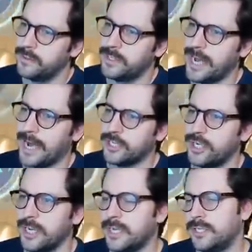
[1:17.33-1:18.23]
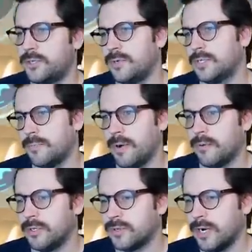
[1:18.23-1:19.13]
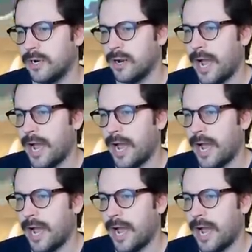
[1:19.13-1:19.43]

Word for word: Dashing into his opponents right here.